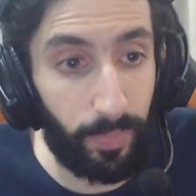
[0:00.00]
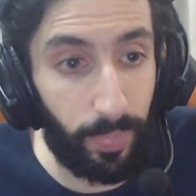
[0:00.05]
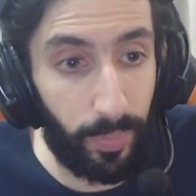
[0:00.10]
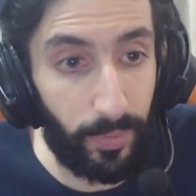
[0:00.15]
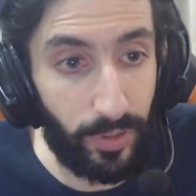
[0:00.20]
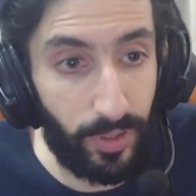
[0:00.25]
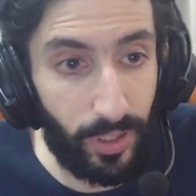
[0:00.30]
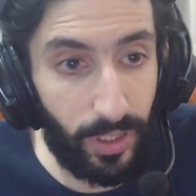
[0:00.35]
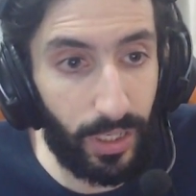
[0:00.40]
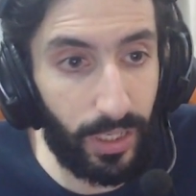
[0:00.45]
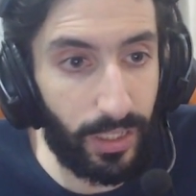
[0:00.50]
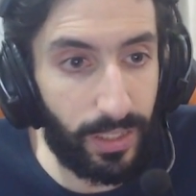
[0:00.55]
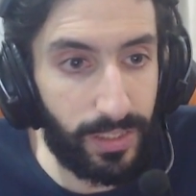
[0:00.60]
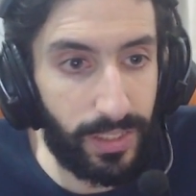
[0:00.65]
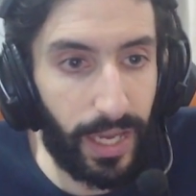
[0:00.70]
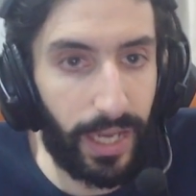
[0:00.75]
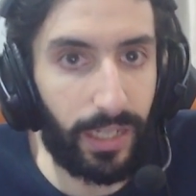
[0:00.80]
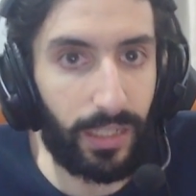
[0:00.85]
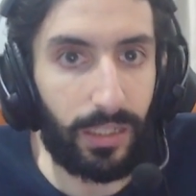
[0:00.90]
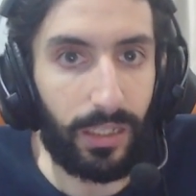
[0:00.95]
But they're not
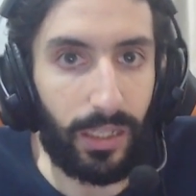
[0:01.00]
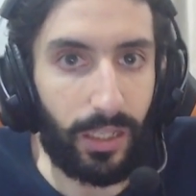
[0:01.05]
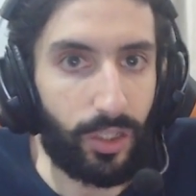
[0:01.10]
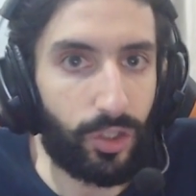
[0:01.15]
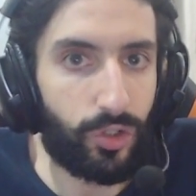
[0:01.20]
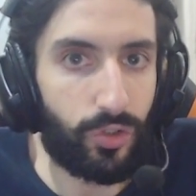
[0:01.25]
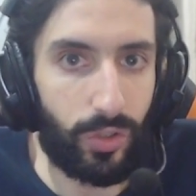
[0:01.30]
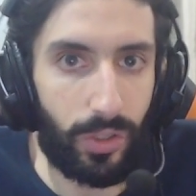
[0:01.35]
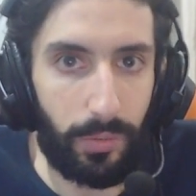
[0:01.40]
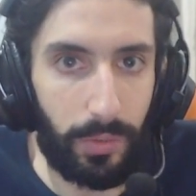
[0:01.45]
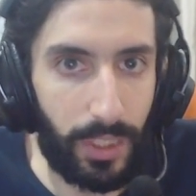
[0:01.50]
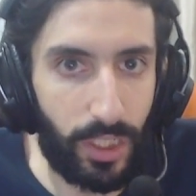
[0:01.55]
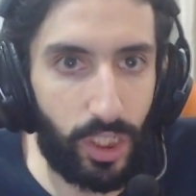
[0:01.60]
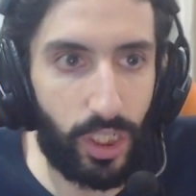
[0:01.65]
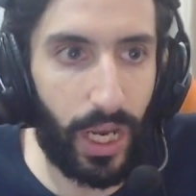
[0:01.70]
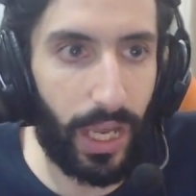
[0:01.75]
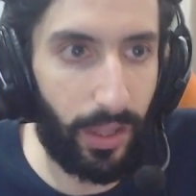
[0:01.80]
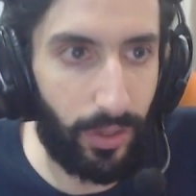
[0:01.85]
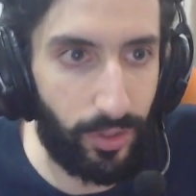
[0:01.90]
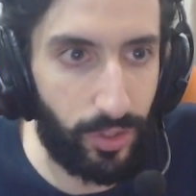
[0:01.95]
exactly extremely
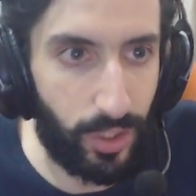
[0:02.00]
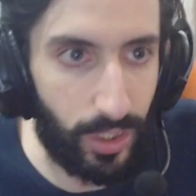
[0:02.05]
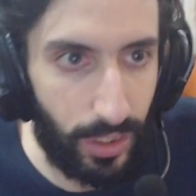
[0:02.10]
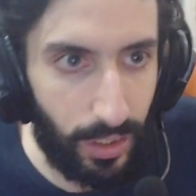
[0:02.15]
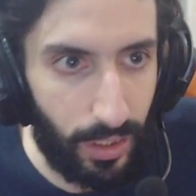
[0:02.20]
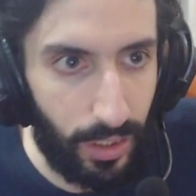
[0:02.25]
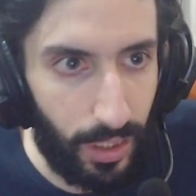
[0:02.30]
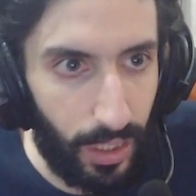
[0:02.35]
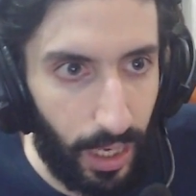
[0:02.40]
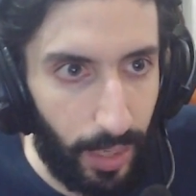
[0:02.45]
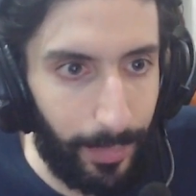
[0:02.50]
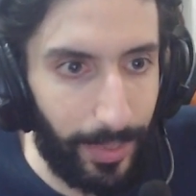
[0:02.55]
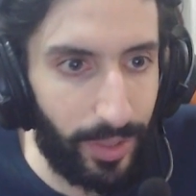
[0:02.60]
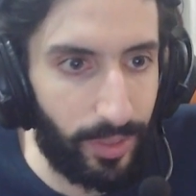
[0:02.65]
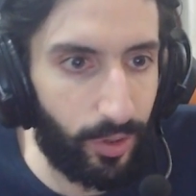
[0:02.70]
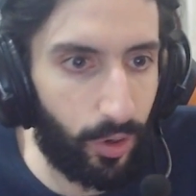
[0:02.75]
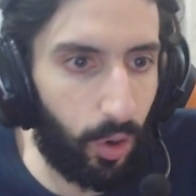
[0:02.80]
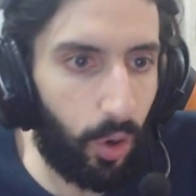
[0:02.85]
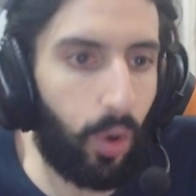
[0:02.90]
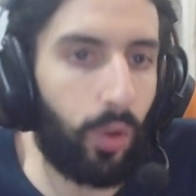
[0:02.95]
challenging. I mean,
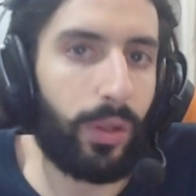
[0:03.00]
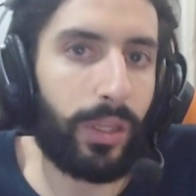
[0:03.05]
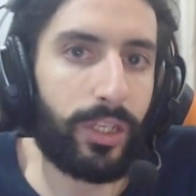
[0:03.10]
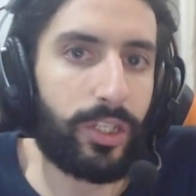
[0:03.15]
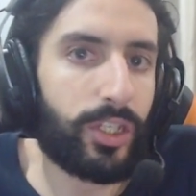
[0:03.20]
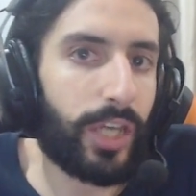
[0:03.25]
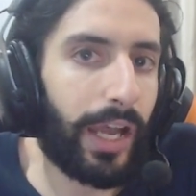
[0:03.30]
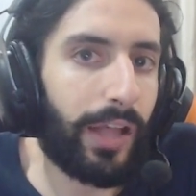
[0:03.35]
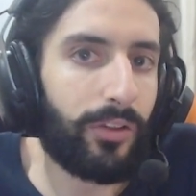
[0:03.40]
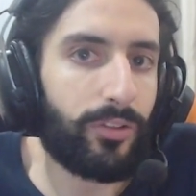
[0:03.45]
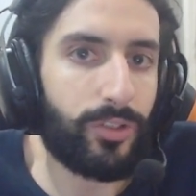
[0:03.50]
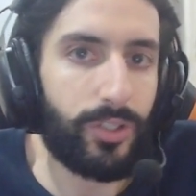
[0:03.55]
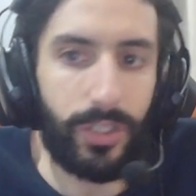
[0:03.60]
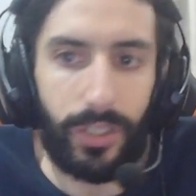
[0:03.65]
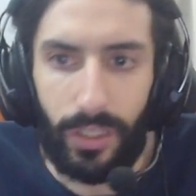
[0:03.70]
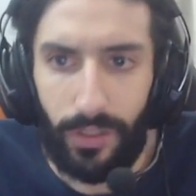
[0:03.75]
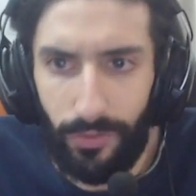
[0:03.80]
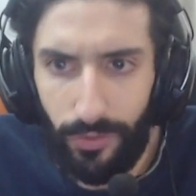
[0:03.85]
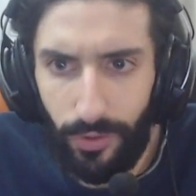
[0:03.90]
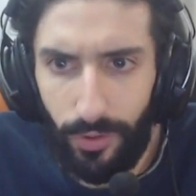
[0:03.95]
they're only
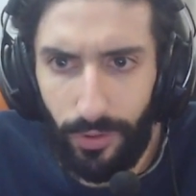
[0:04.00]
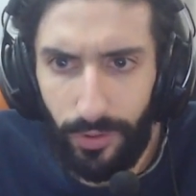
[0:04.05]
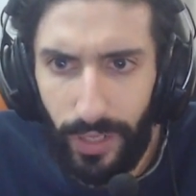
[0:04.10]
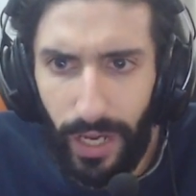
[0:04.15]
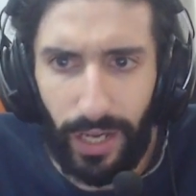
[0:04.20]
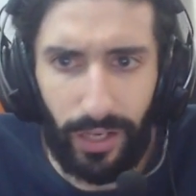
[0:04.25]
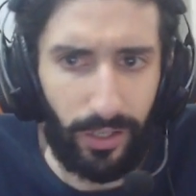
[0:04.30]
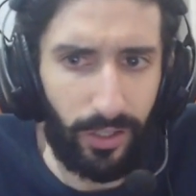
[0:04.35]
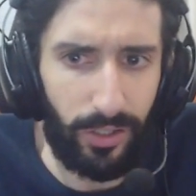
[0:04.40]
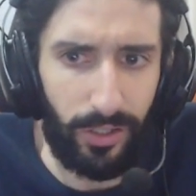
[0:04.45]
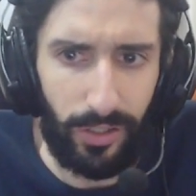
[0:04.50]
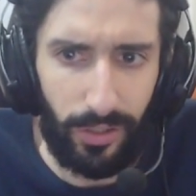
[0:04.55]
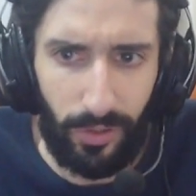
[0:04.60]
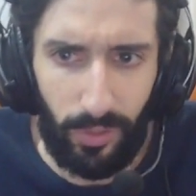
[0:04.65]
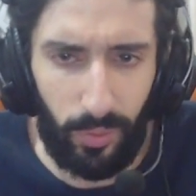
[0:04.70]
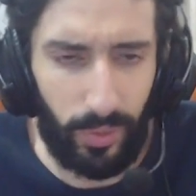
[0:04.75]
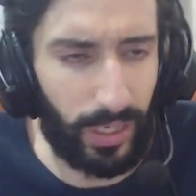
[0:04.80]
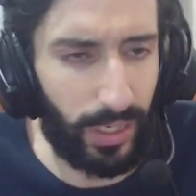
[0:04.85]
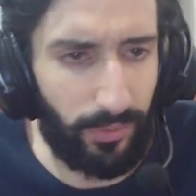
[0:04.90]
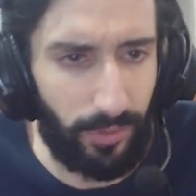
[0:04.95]
challenging if you're not good
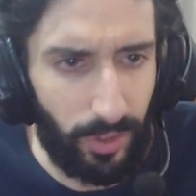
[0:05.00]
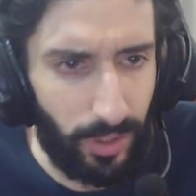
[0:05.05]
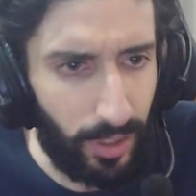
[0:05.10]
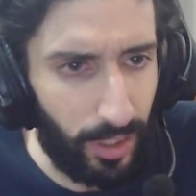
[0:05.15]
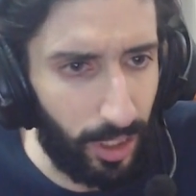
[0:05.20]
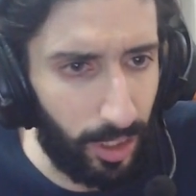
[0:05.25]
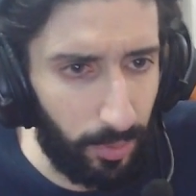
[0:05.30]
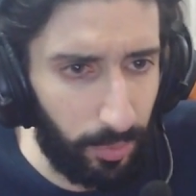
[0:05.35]
or whatever.